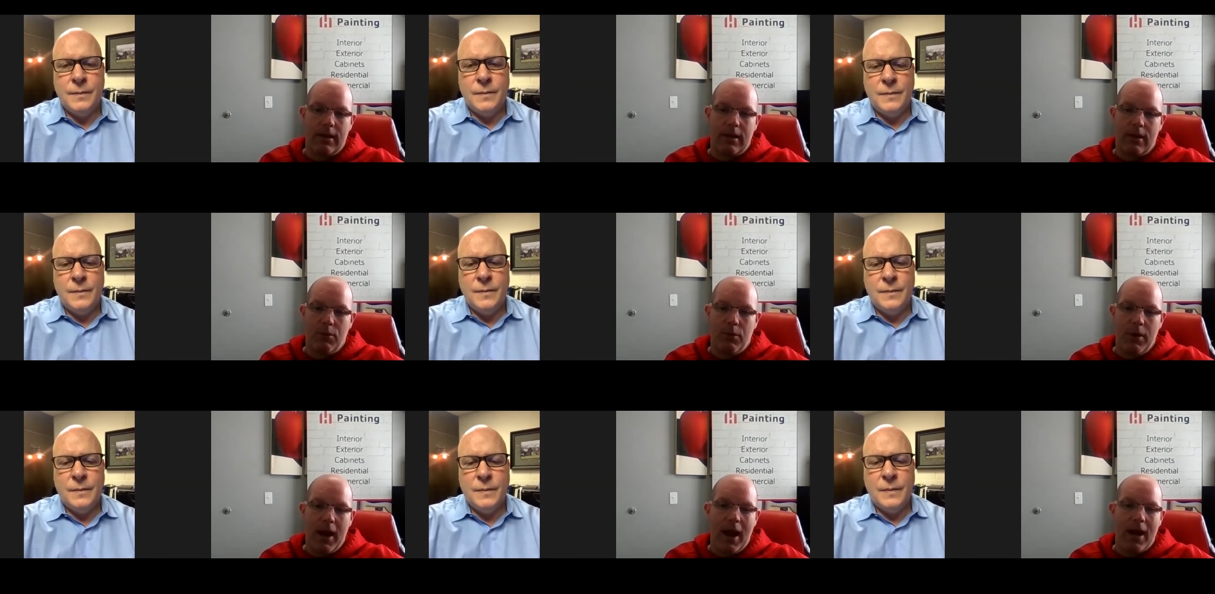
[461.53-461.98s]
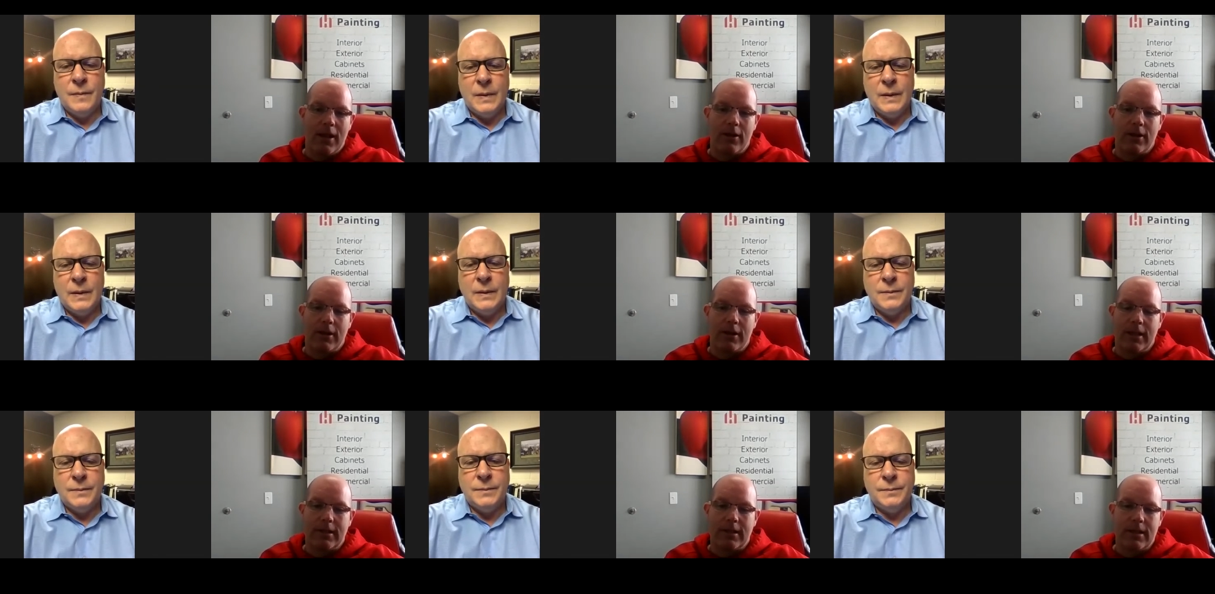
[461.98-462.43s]
Speaker 1: the, way I
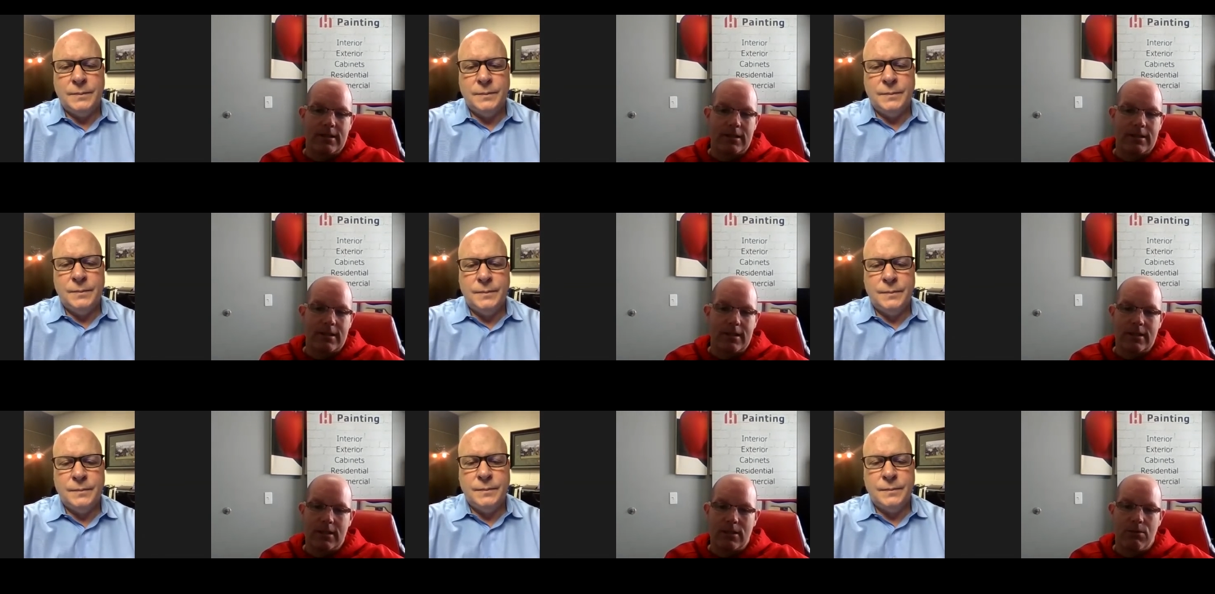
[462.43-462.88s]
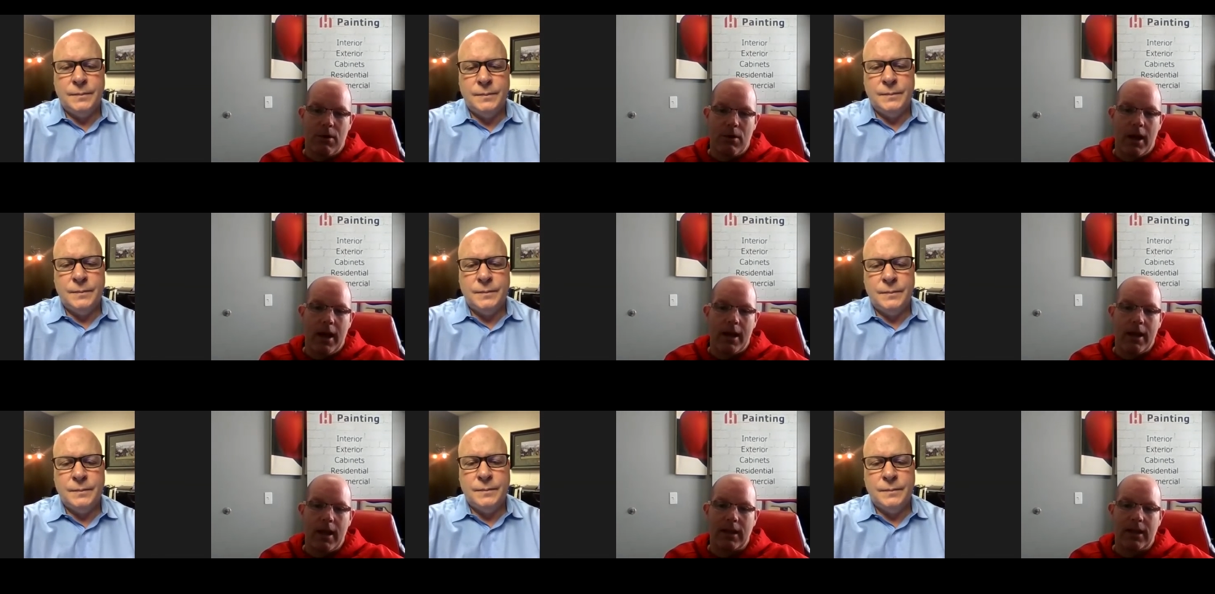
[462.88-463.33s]
look at this, and this is
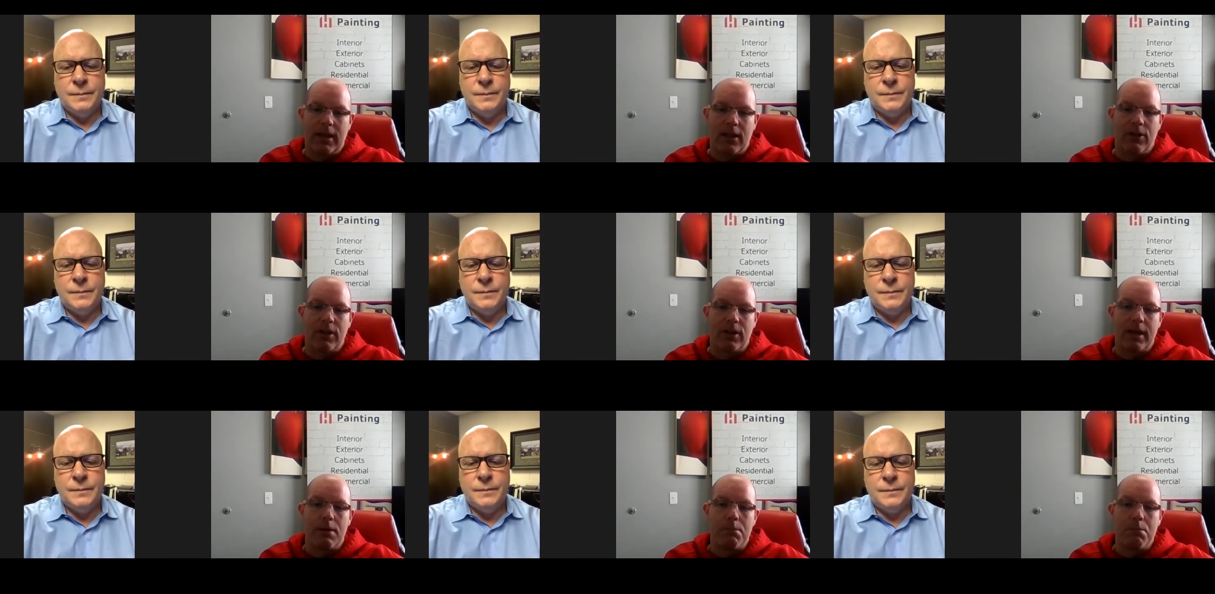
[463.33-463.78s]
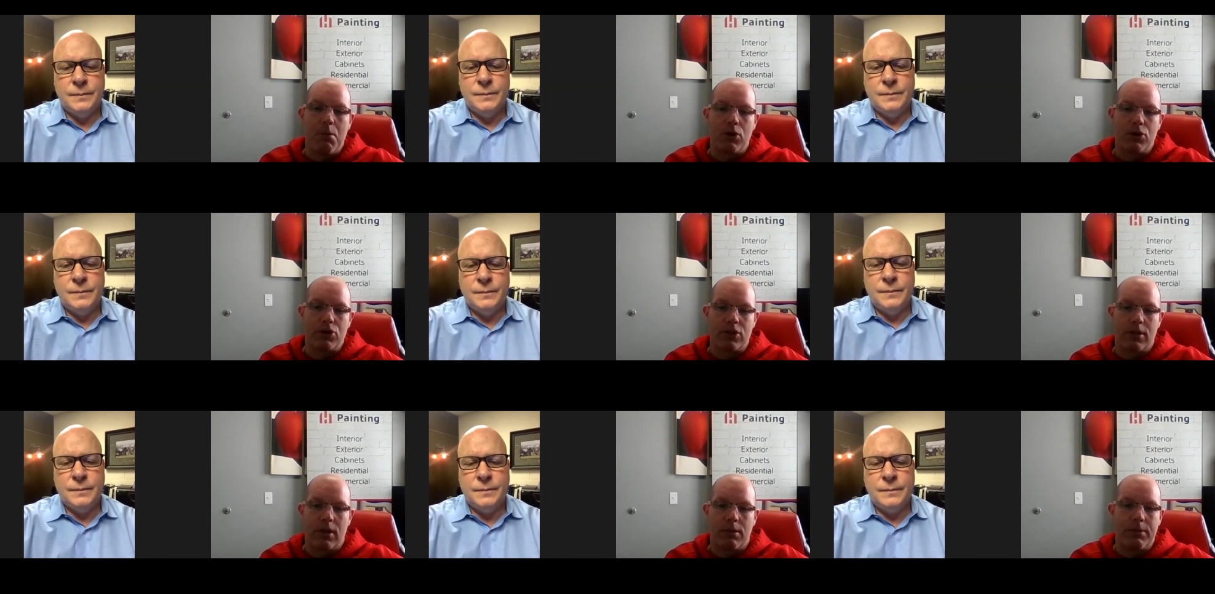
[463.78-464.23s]
why I, I literally get
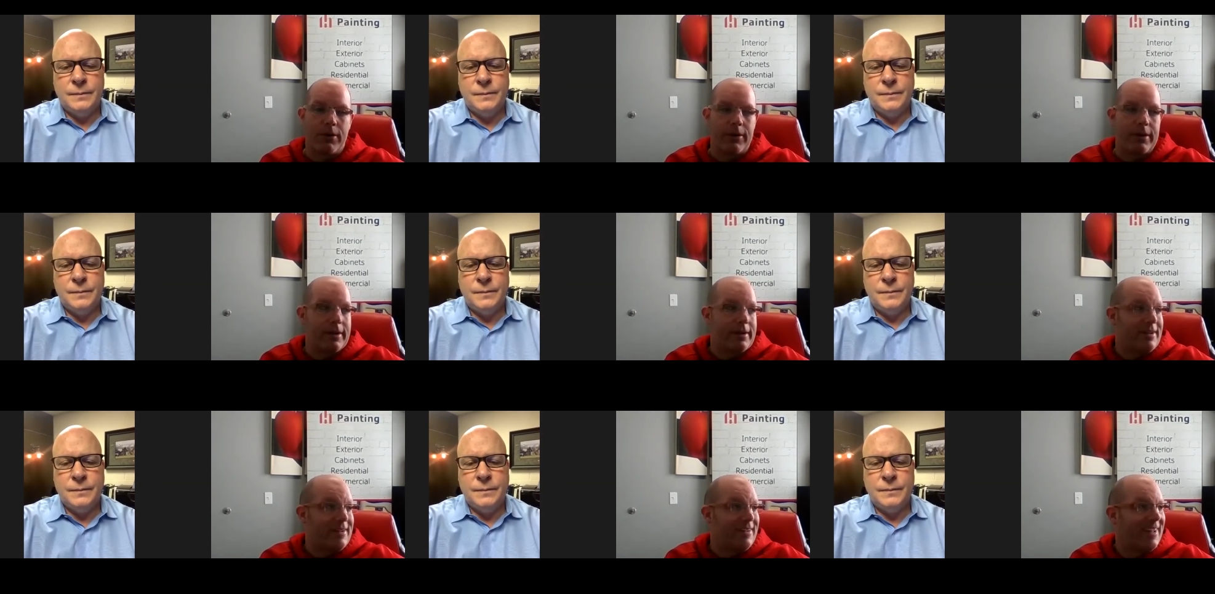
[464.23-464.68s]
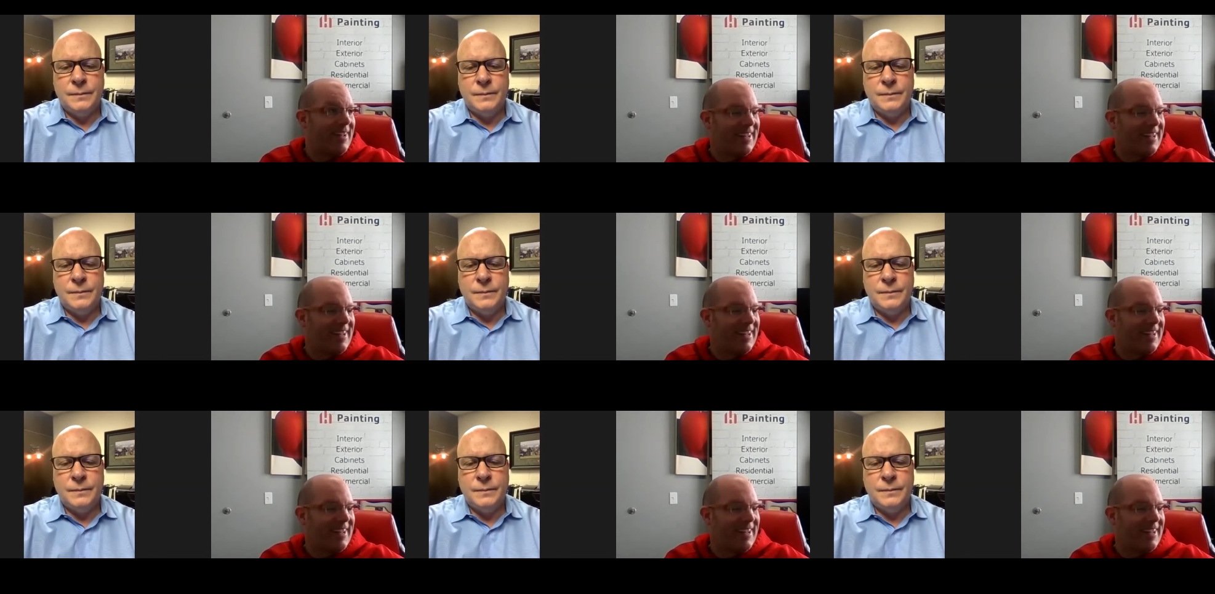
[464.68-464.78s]
emotional about it,